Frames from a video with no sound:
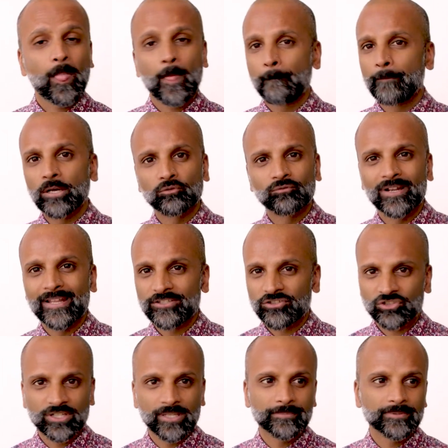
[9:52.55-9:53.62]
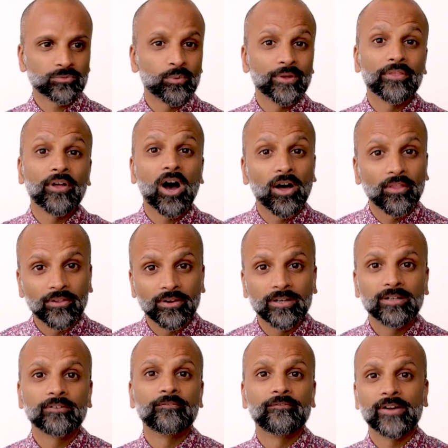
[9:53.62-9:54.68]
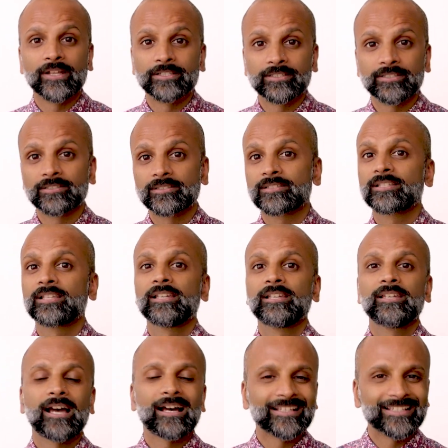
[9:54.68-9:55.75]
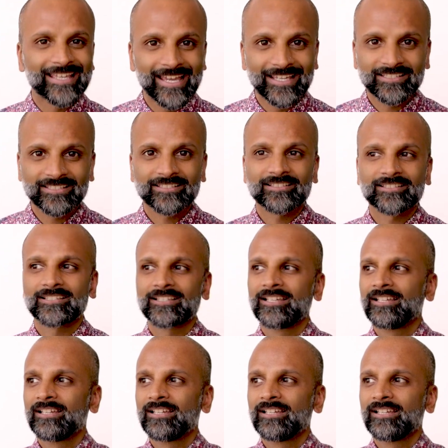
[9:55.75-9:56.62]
build relationships with other vendors and guests